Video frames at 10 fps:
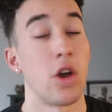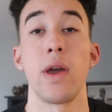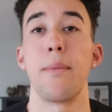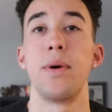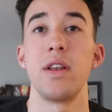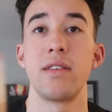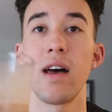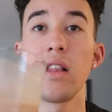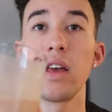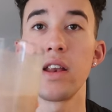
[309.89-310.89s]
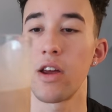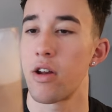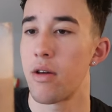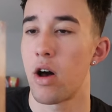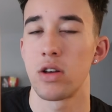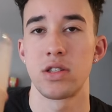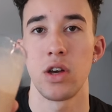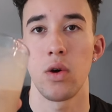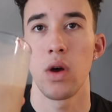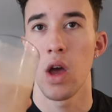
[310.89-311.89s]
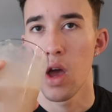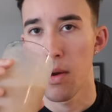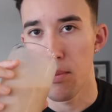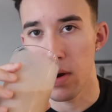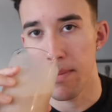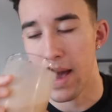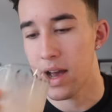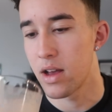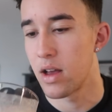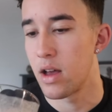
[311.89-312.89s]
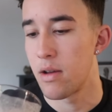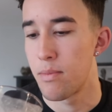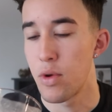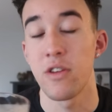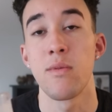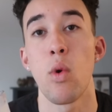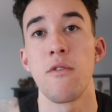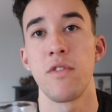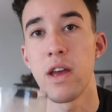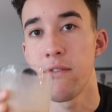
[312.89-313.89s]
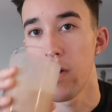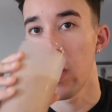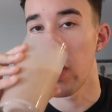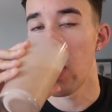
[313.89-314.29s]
Oh yeah, put Nutella in here to also bring back, uh, bring some more flavor, you